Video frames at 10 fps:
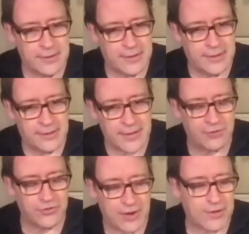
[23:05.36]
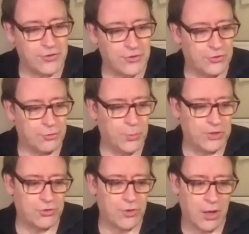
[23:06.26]
it has characters
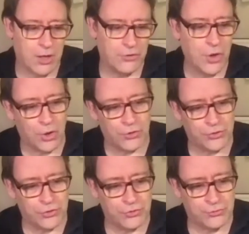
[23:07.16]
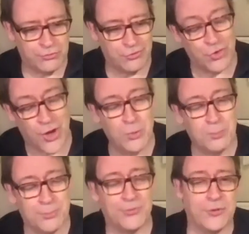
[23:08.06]
which are not
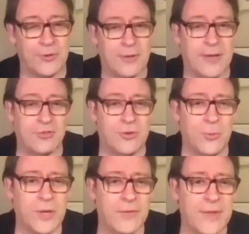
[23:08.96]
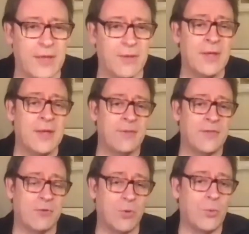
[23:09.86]
tropes, as it were.
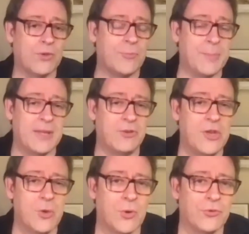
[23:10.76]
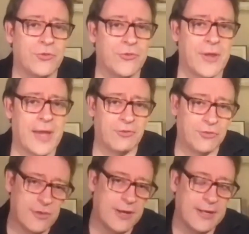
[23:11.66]
They're always a bit nuanced and
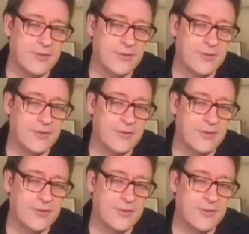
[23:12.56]
slightly